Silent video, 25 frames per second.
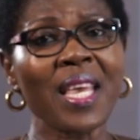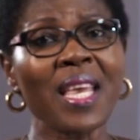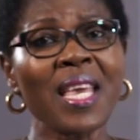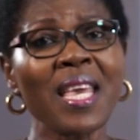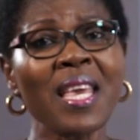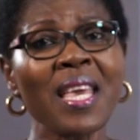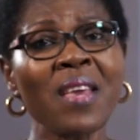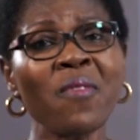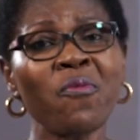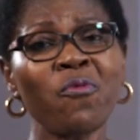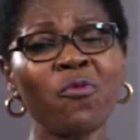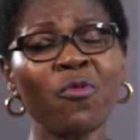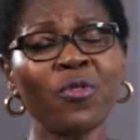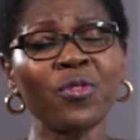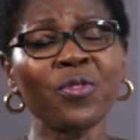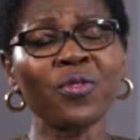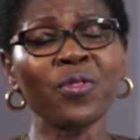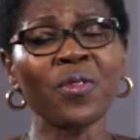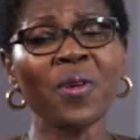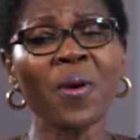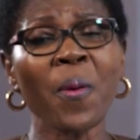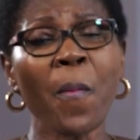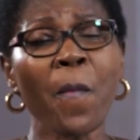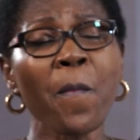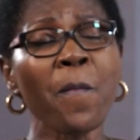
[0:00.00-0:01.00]
even
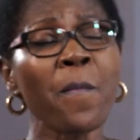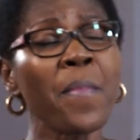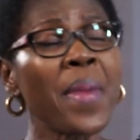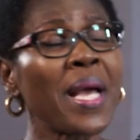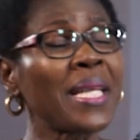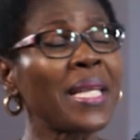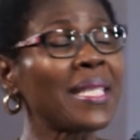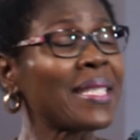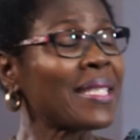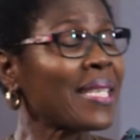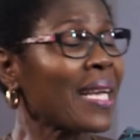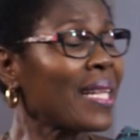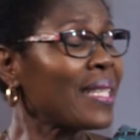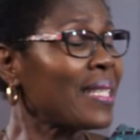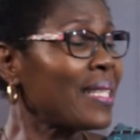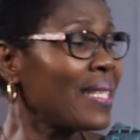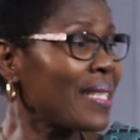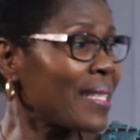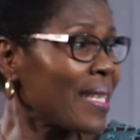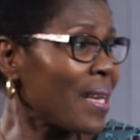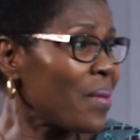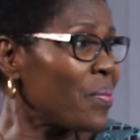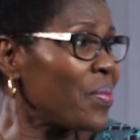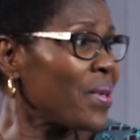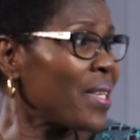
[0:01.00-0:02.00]
mental
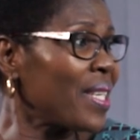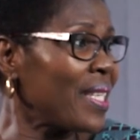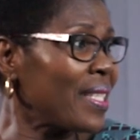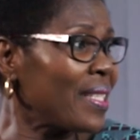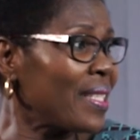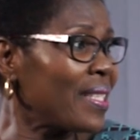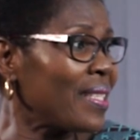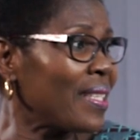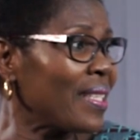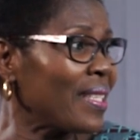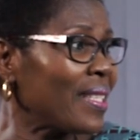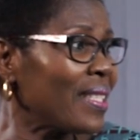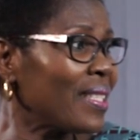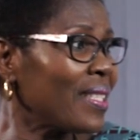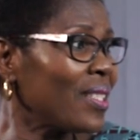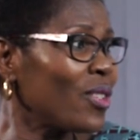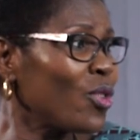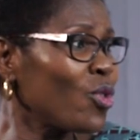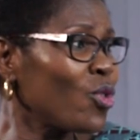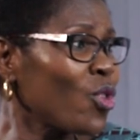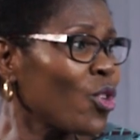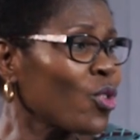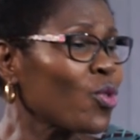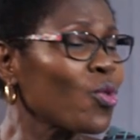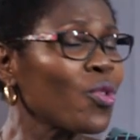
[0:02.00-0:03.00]
disability,
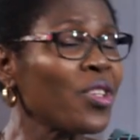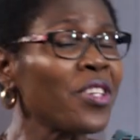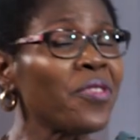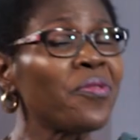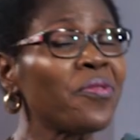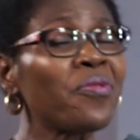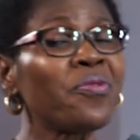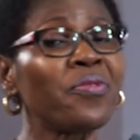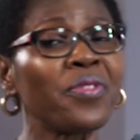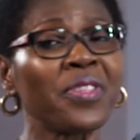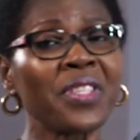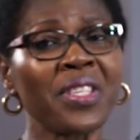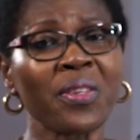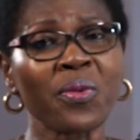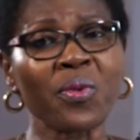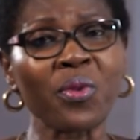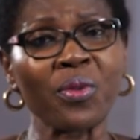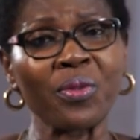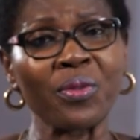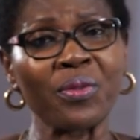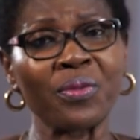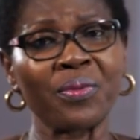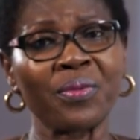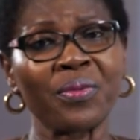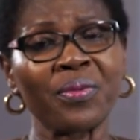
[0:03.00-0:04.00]
not only physical.
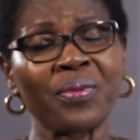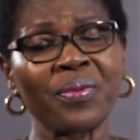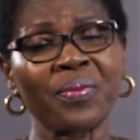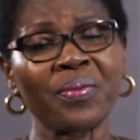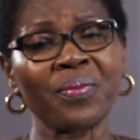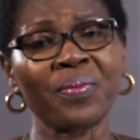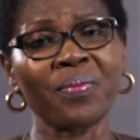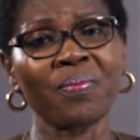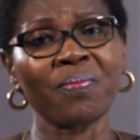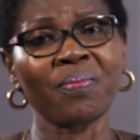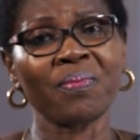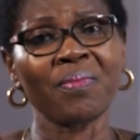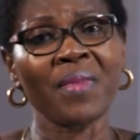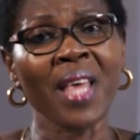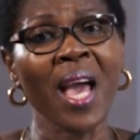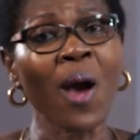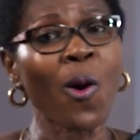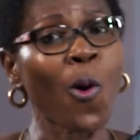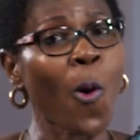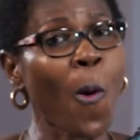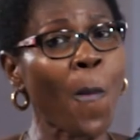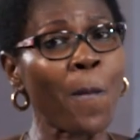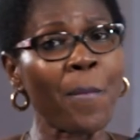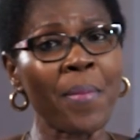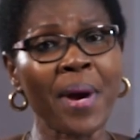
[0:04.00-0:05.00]
They are
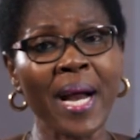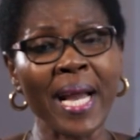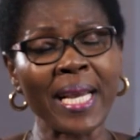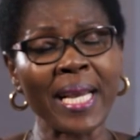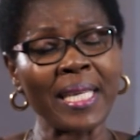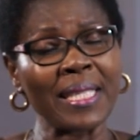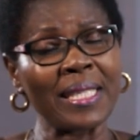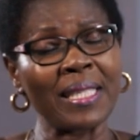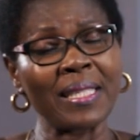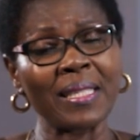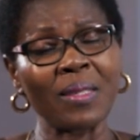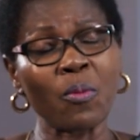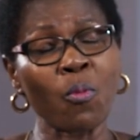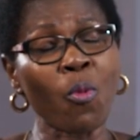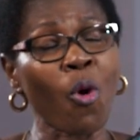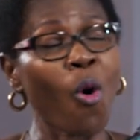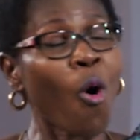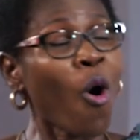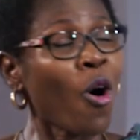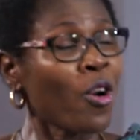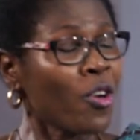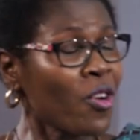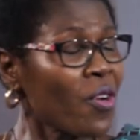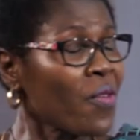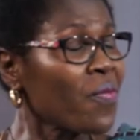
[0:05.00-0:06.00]
combined, but
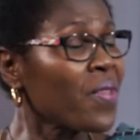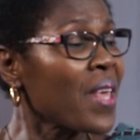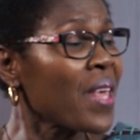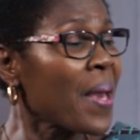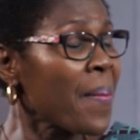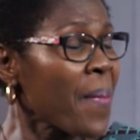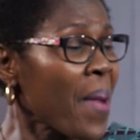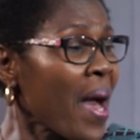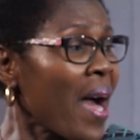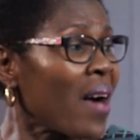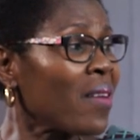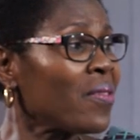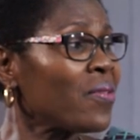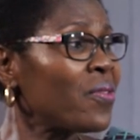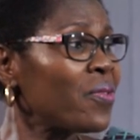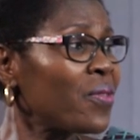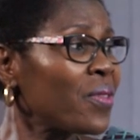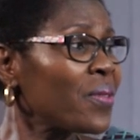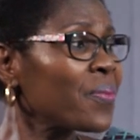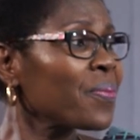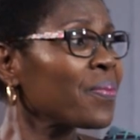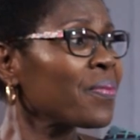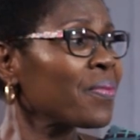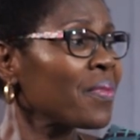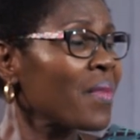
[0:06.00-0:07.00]
all of them have
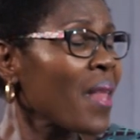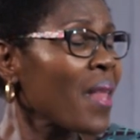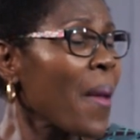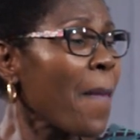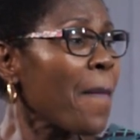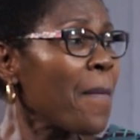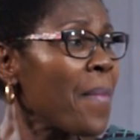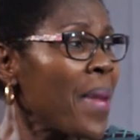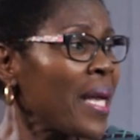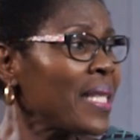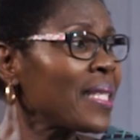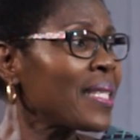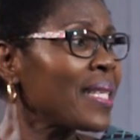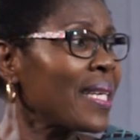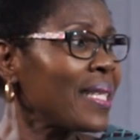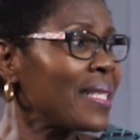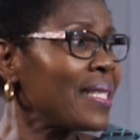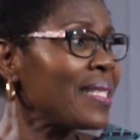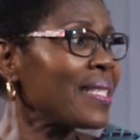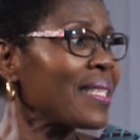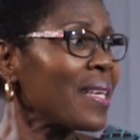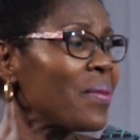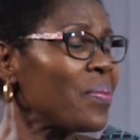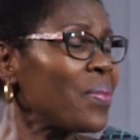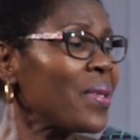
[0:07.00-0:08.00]
mental
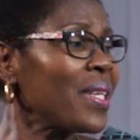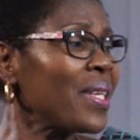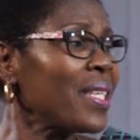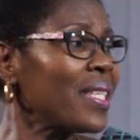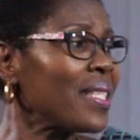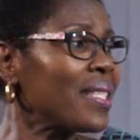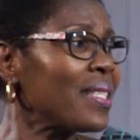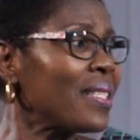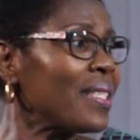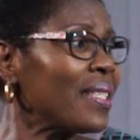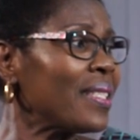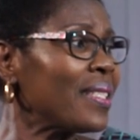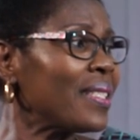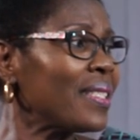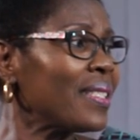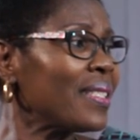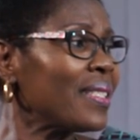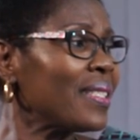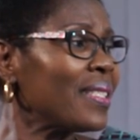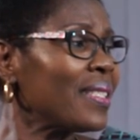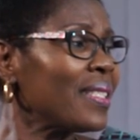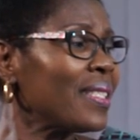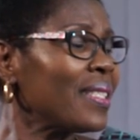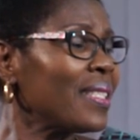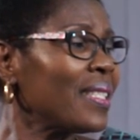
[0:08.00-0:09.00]
disability.
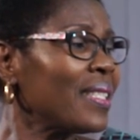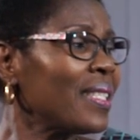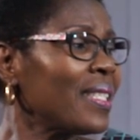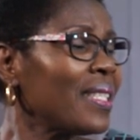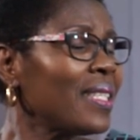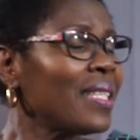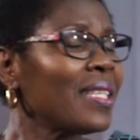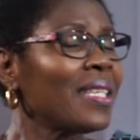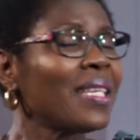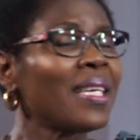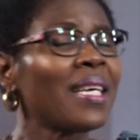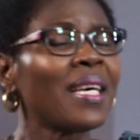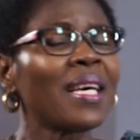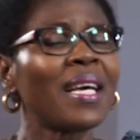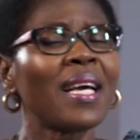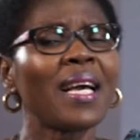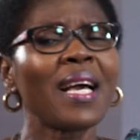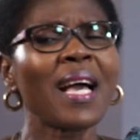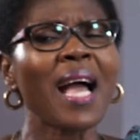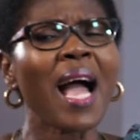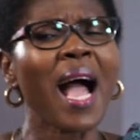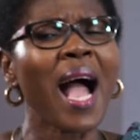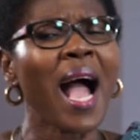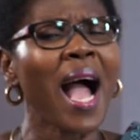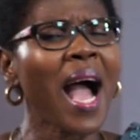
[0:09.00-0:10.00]

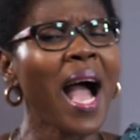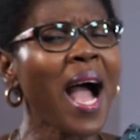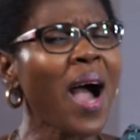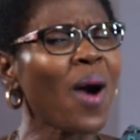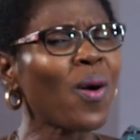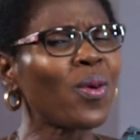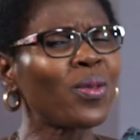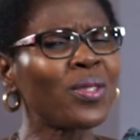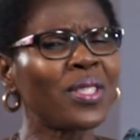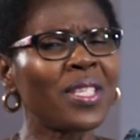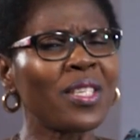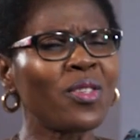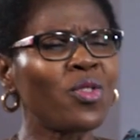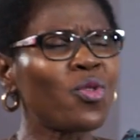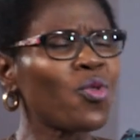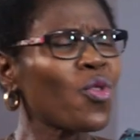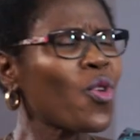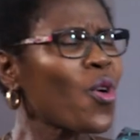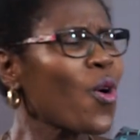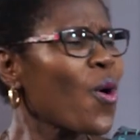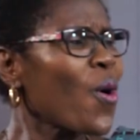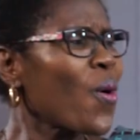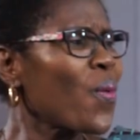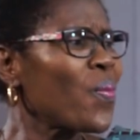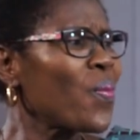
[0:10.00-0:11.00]
How did you
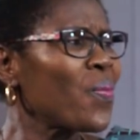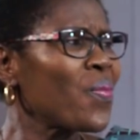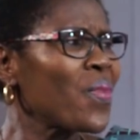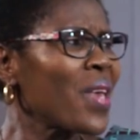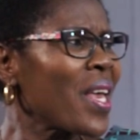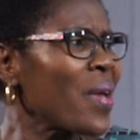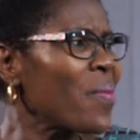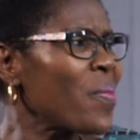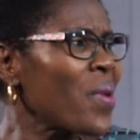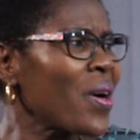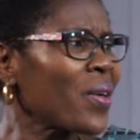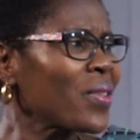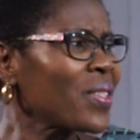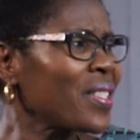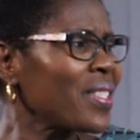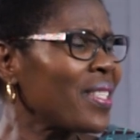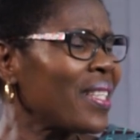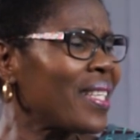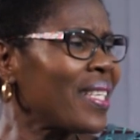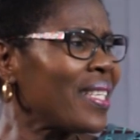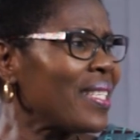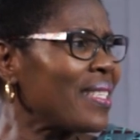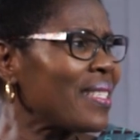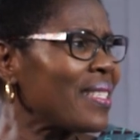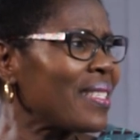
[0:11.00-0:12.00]
come about
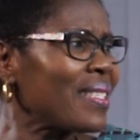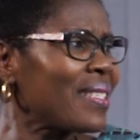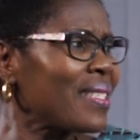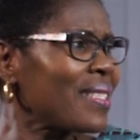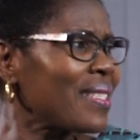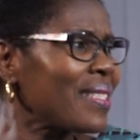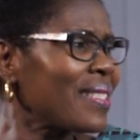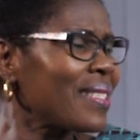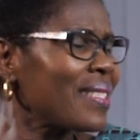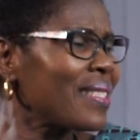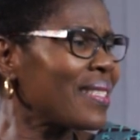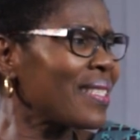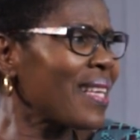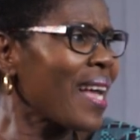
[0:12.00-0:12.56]
this?